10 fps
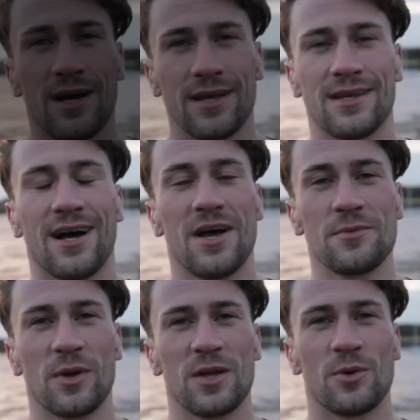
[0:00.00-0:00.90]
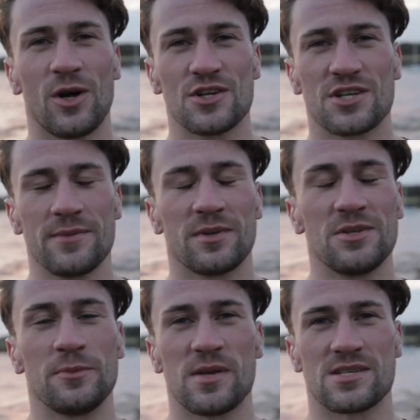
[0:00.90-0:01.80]
Hi, I'm Wayne Walsh. I'm the
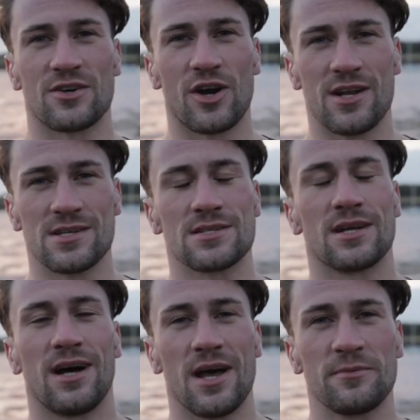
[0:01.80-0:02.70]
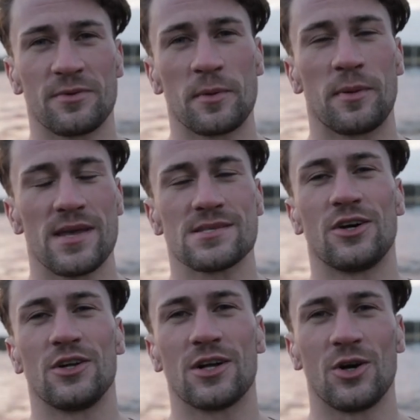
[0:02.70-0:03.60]
new Mr. Ireland. I'm from a place
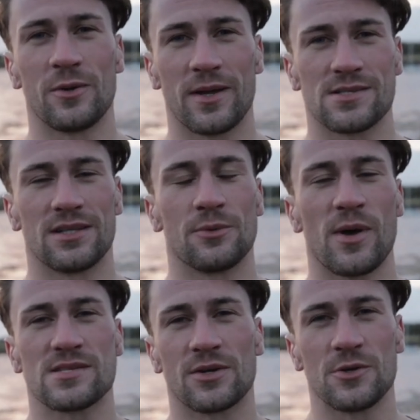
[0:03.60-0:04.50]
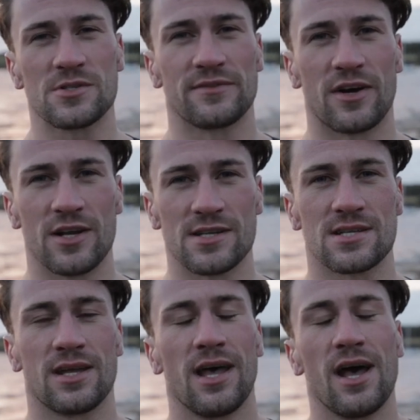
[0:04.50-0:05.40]
called Galway. It's on the west coast of
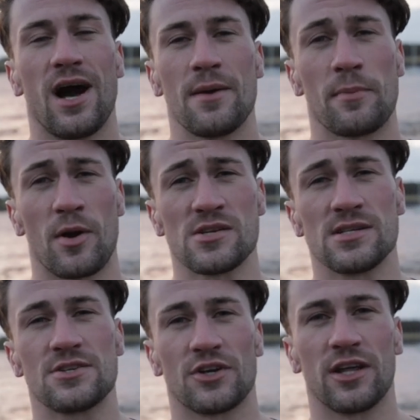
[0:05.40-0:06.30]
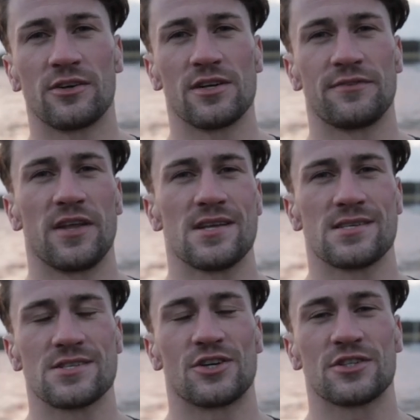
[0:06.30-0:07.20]
Ireland. I'm a personal trainer and a
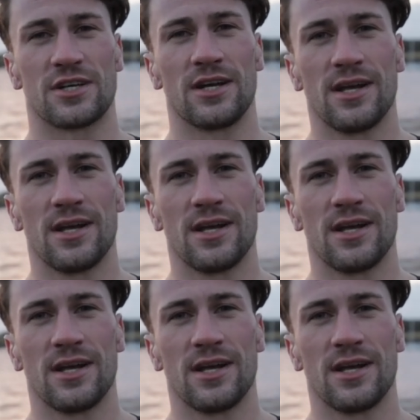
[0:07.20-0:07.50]
fitness instructor.